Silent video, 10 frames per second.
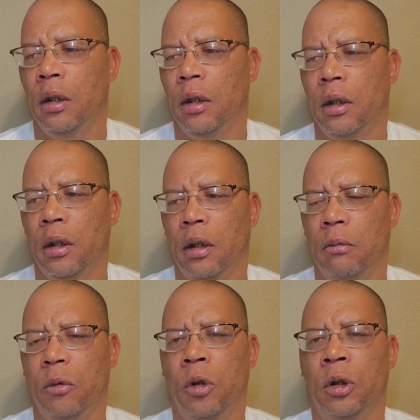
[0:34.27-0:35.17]
uh,
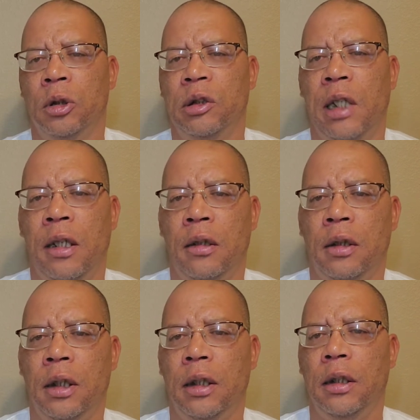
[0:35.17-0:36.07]
on
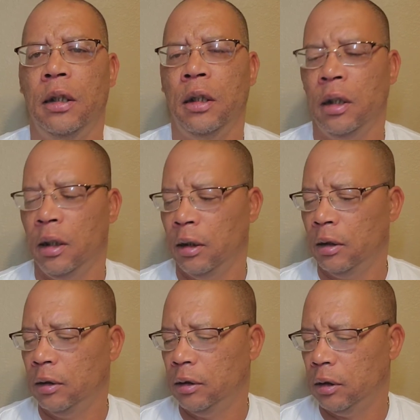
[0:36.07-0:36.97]
Saturday.
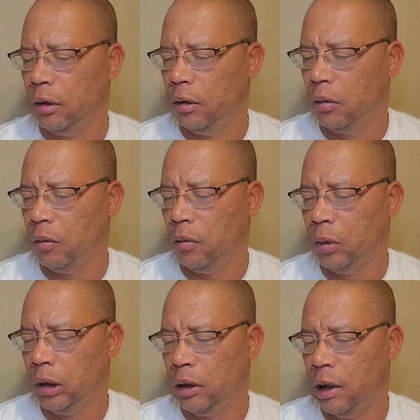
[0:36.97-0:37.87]
So
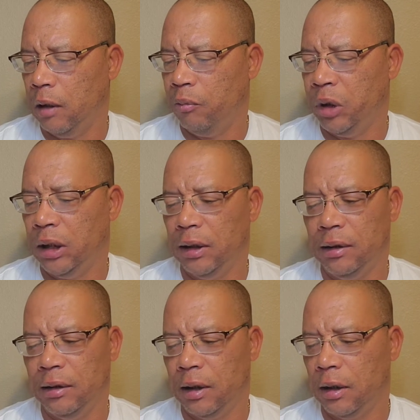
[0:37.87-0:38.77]
with that being
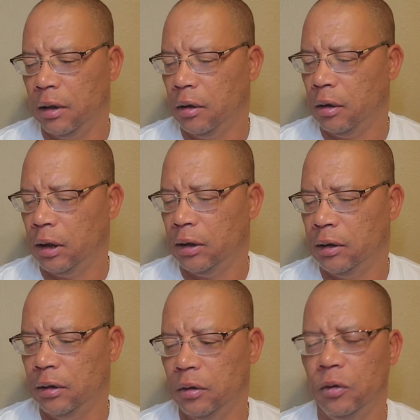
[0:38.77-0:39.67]
said, let's
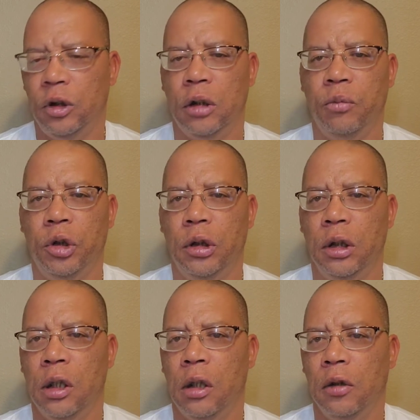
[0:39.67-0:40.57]
jump into
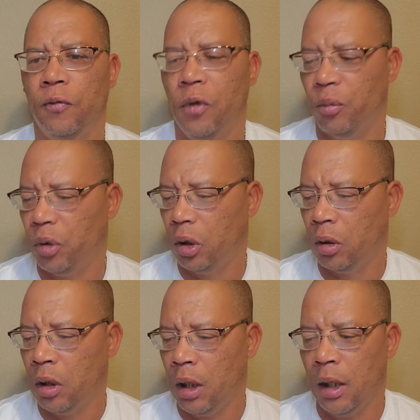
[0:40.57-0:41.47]
college
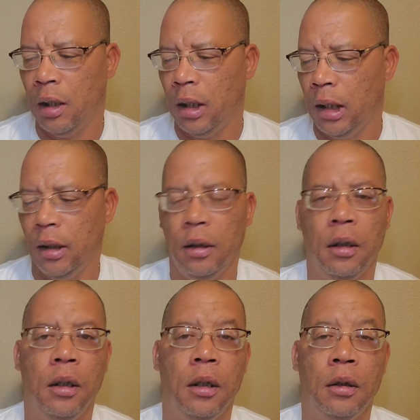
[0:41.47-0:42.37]
football.
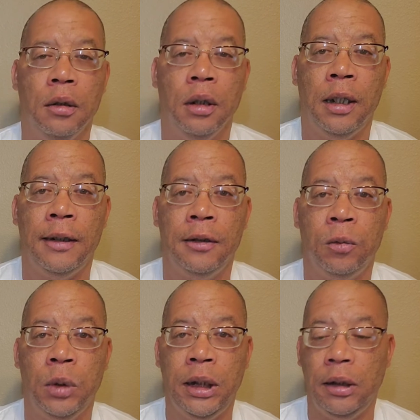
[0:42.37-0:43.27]
Uh, last
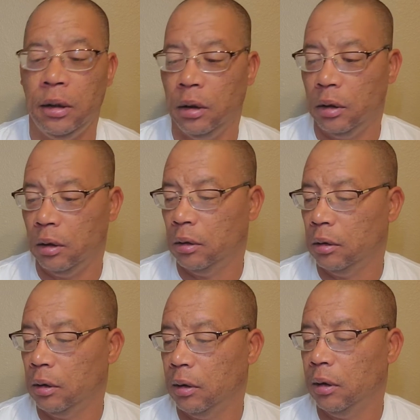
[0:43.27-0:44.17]
week,
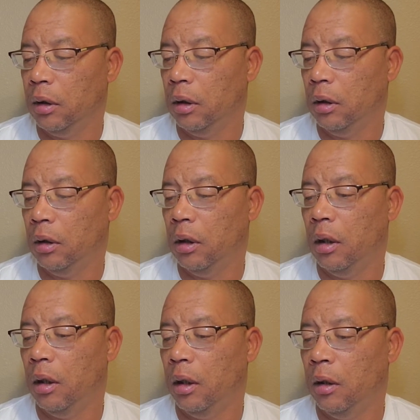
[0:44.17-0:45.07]

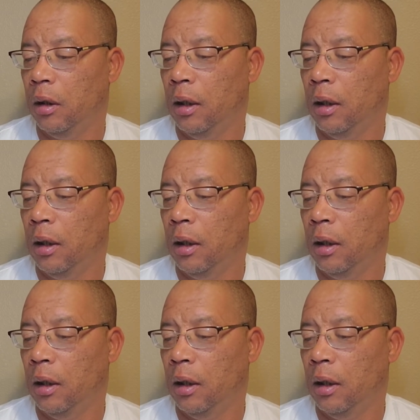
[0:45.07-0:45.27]
uh,